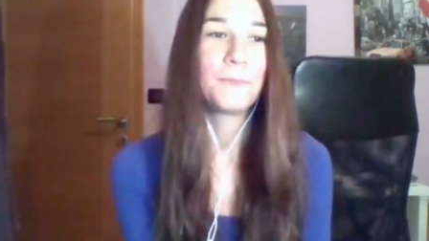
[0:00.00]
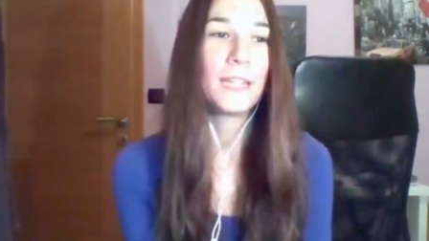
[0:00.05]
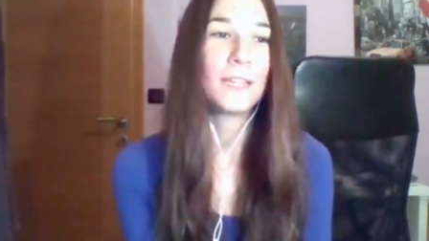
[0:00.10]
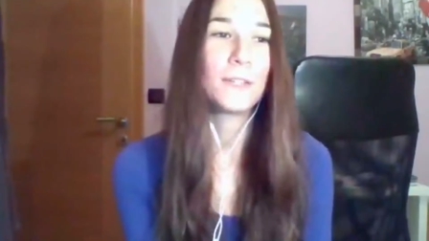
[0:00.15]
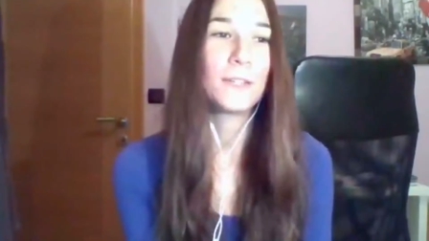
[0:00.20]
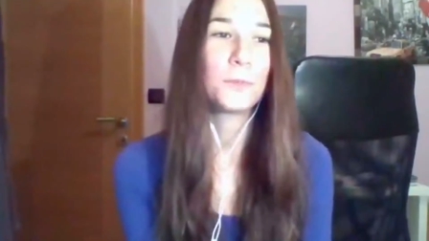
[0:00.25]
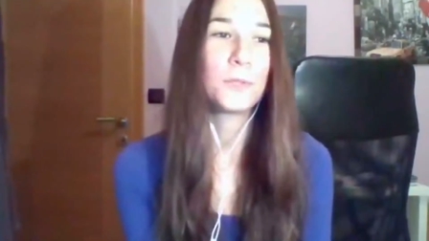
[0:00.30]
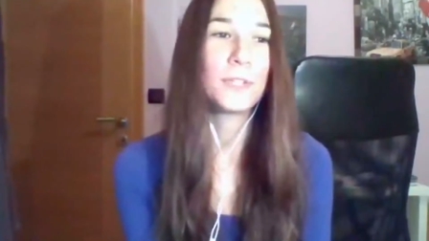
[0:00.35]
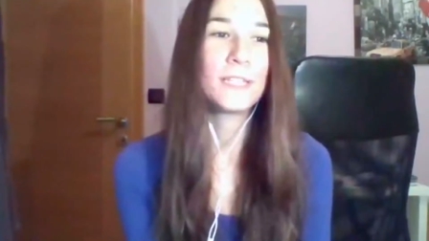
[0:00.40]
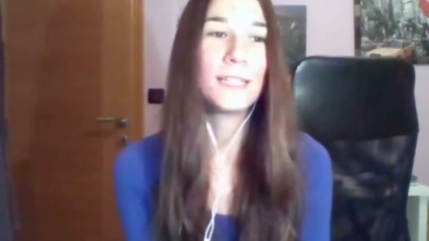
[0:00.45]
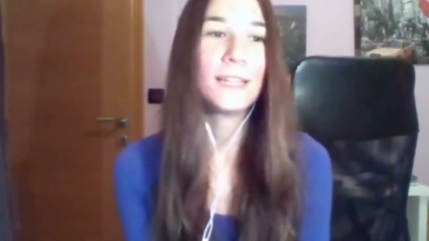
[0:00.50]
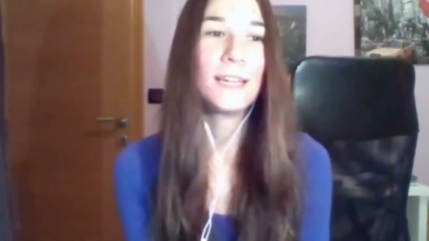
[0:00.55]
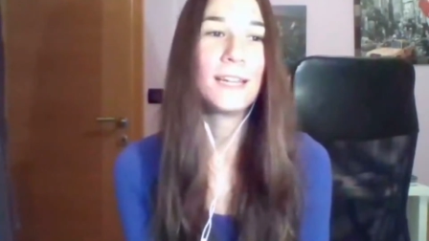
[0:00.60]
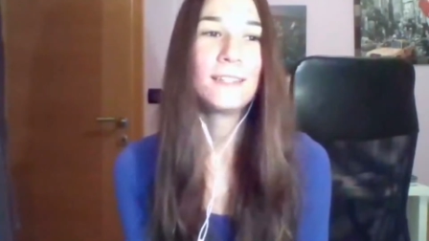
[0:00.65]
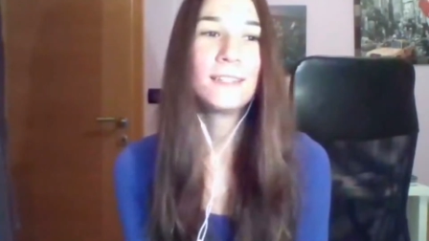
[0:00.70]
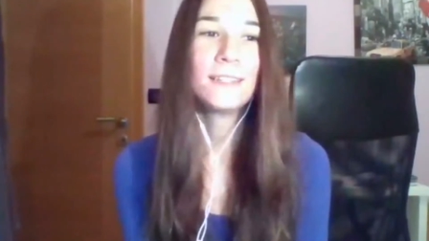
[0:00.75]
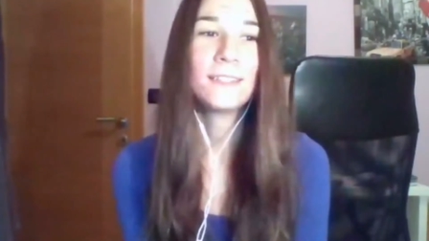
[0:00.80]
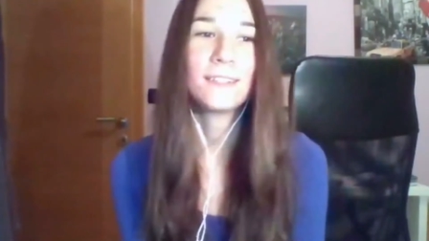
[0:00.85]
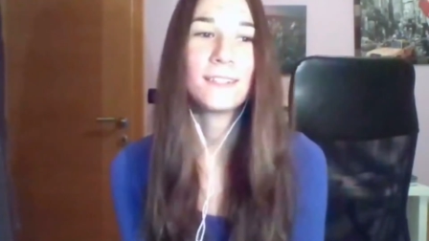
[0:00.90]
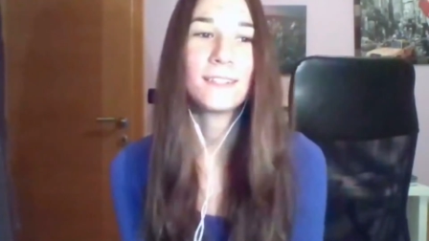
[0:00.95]
It was
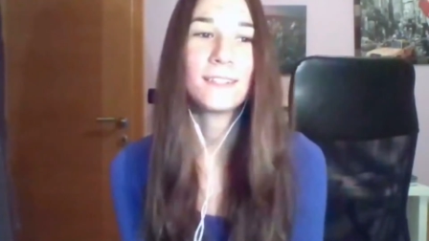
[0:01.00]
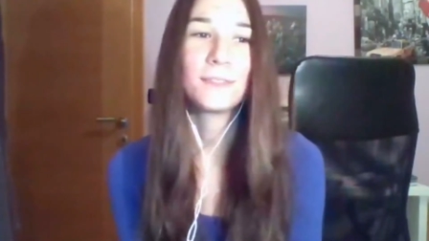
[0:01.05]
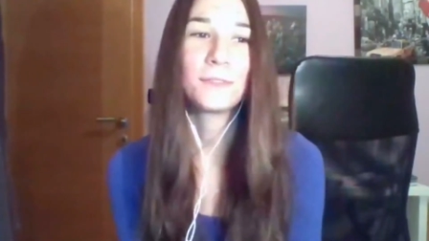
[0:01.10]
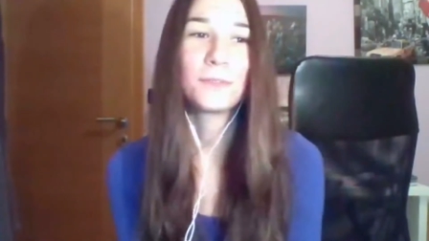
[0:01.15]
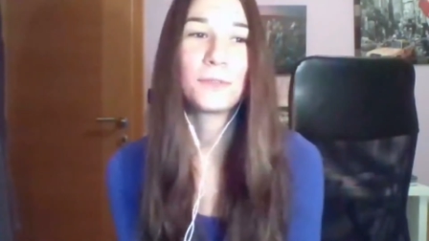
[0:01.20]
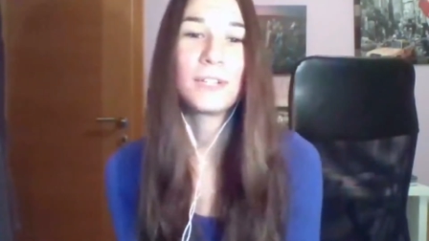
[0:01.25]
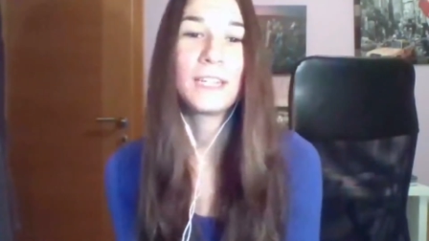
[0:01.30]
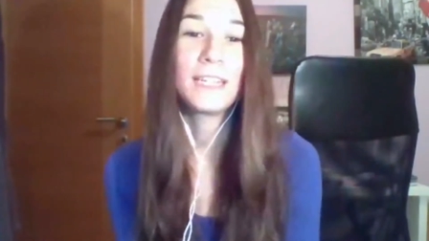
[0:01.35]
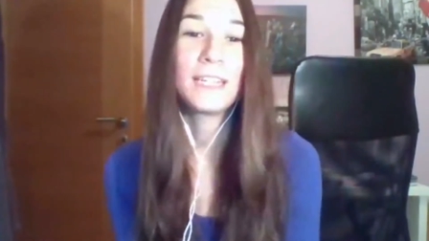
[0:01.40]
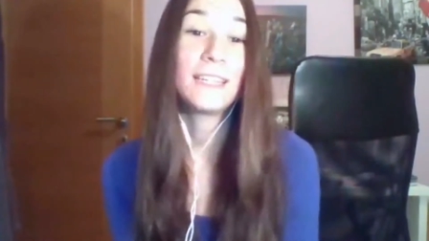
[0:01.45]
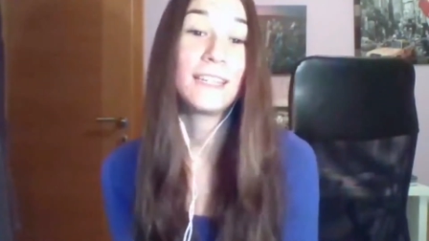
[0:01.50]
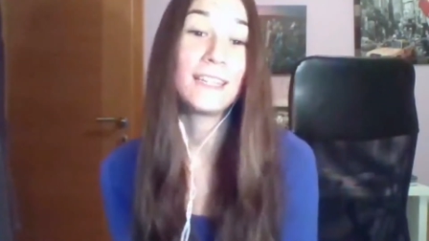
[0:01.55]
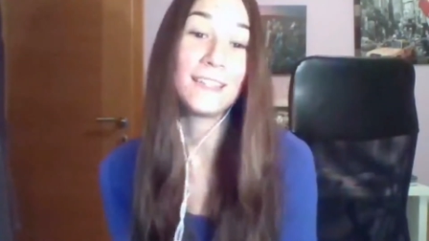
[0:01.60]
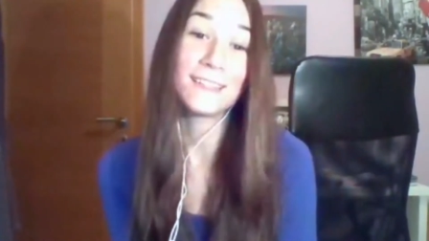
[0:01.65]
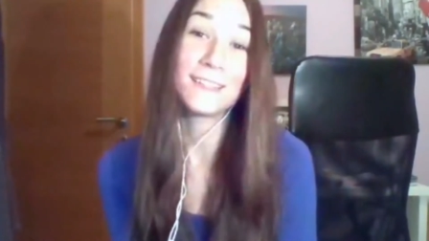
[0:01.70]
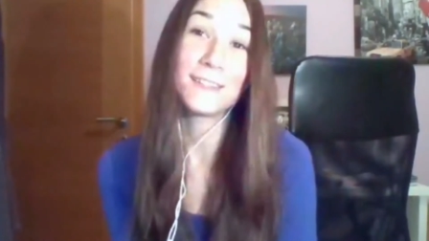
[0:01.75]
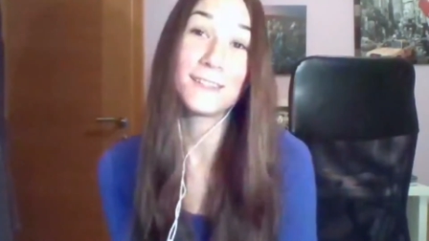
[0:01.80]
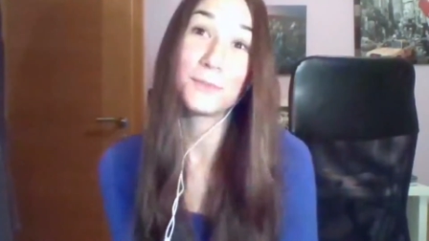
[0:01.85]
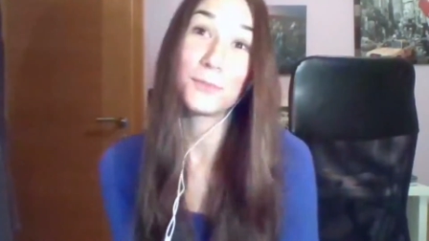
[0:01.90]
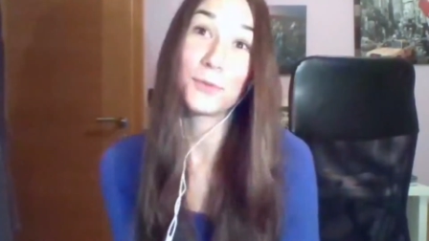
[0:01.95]
not a really
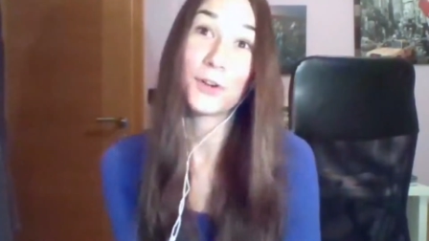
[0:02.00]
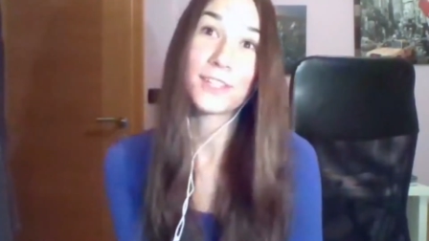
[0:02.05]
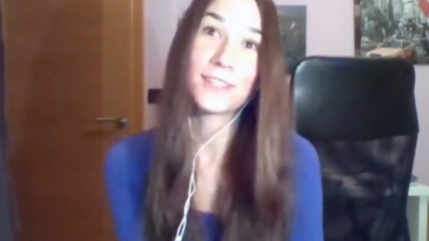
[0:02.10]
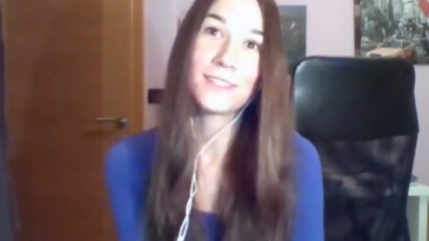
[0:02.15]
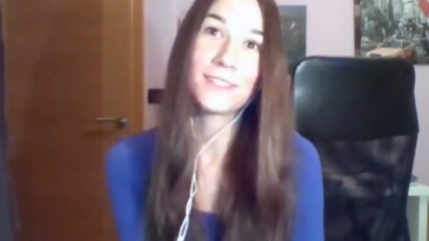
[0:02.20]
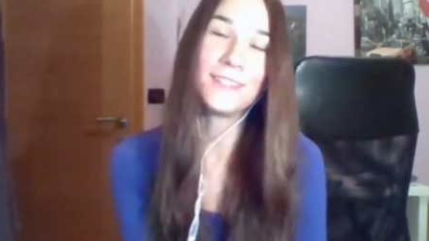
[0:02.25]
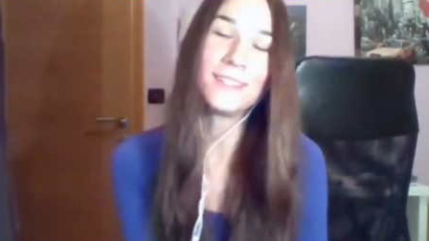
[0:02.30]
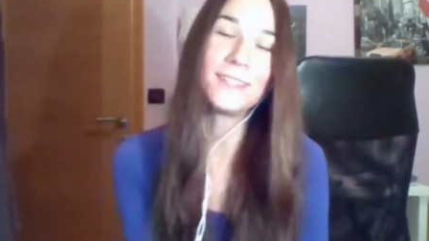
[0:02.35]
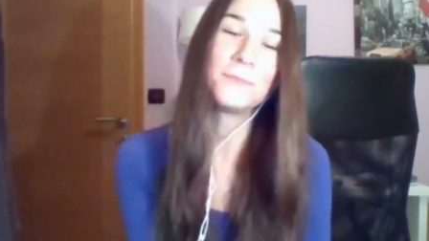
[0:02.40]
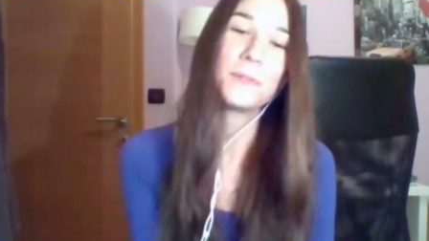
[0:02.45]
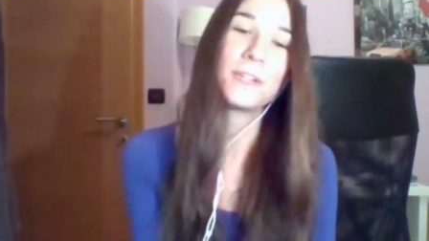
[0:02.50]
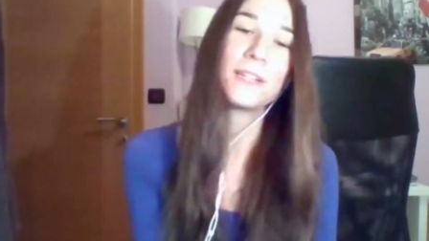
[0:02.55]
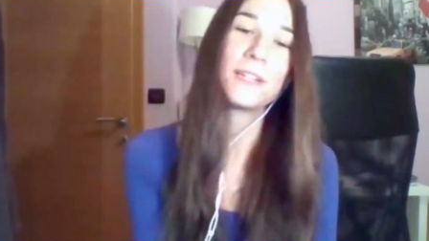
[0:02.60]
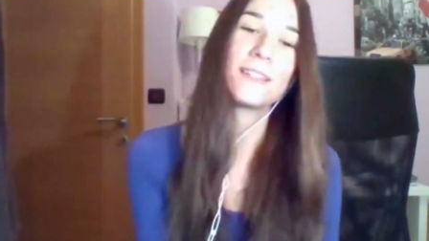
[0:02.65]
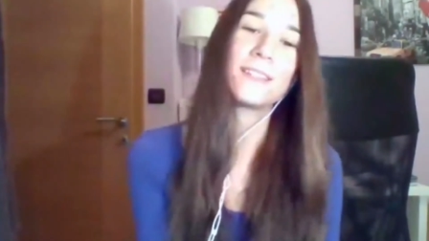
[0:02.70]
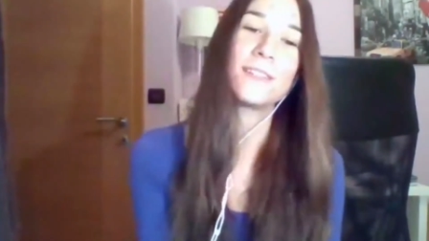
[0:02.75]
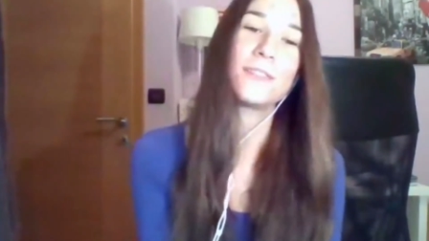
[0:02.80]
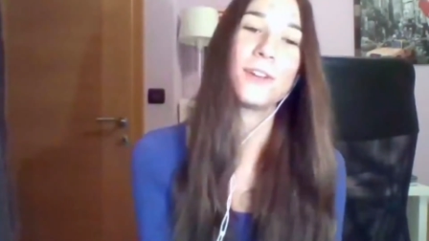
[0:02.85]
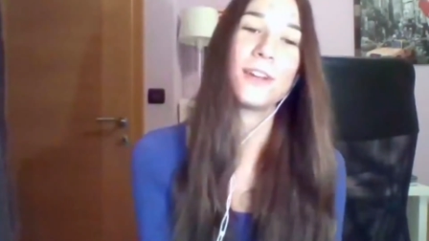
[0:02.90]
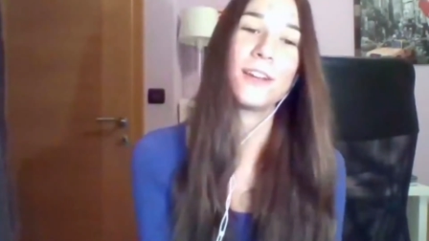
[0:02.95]
easy process
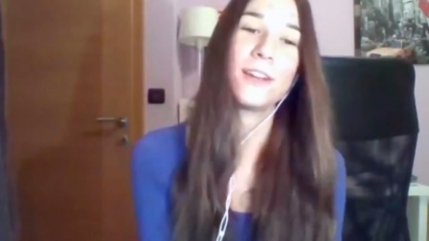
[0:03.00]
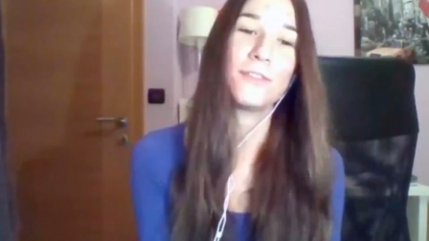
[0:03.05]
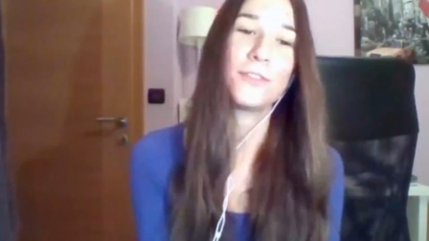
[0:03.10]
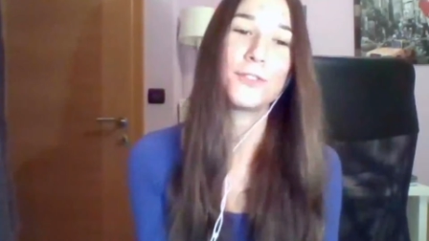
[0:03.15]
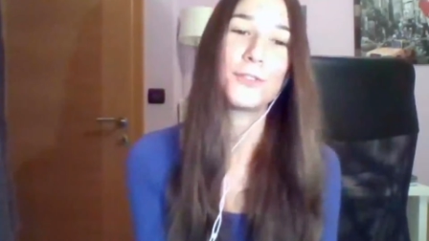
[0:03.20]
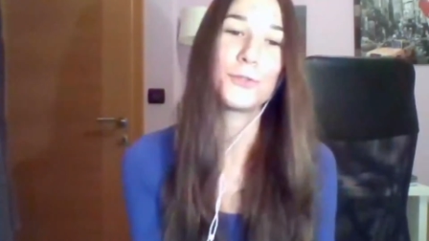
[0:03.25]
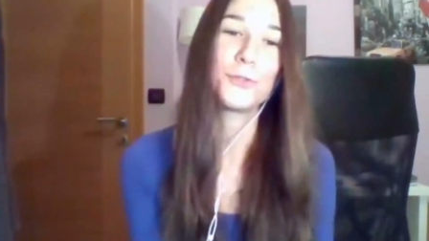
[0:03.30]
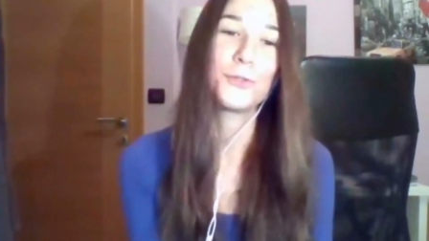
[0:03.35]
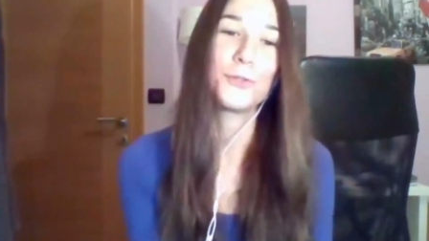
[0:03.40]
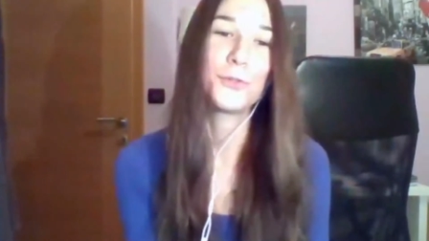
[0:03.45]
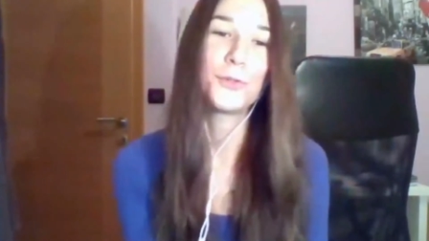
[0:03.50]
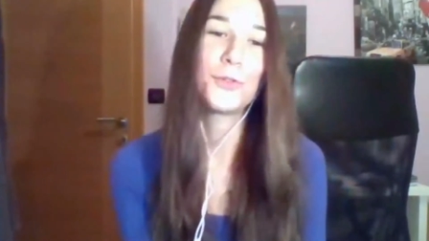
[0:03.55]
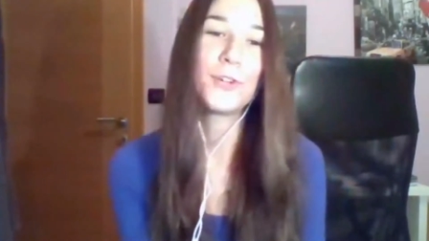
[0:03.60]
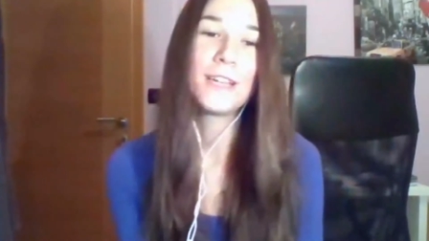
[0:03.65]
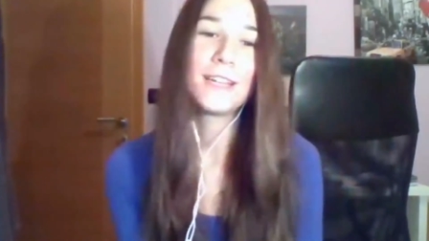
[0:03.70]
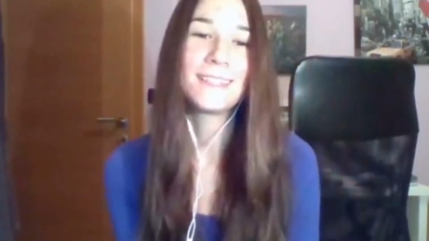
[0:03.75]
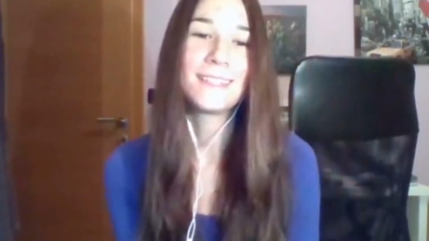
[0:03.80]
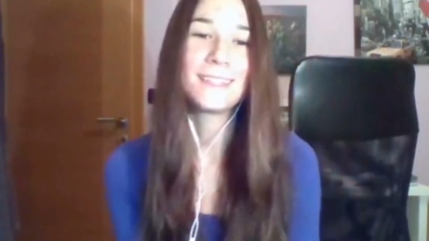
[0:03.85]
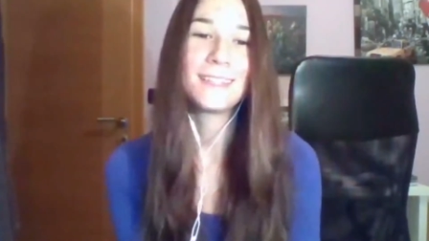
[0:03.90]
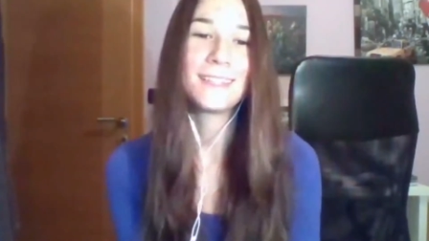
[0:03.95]
because you have to
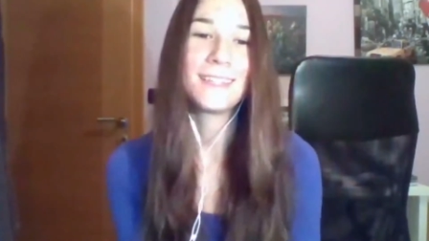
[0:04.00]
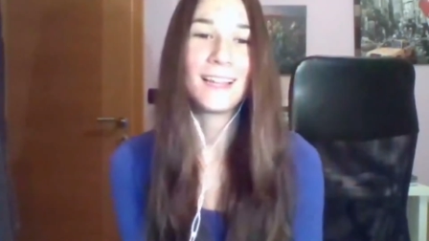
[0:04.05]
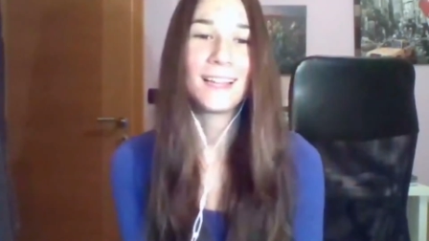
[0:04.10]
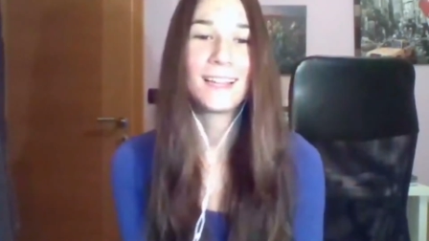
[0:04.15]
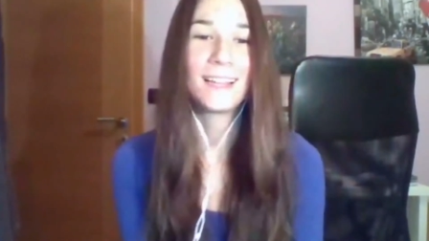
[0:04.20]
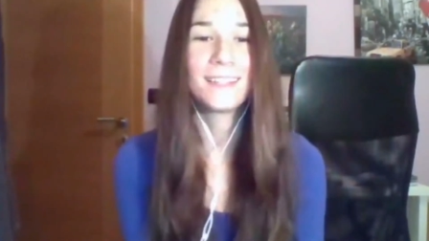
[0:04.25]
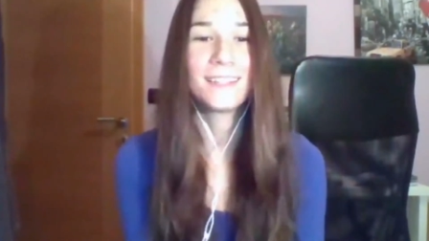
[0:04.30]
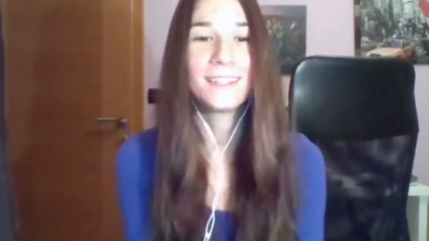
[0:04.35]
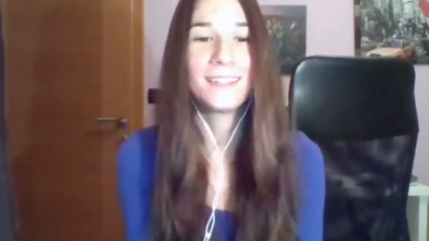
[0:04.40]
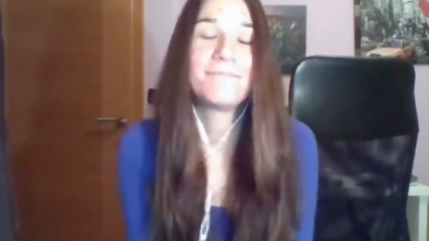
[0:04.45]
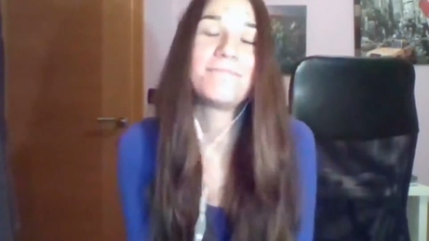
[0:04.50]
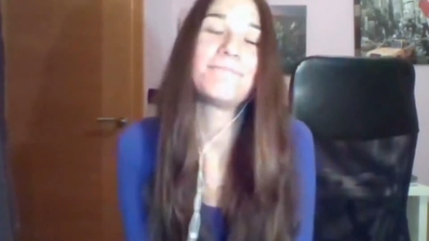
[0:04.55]
tell,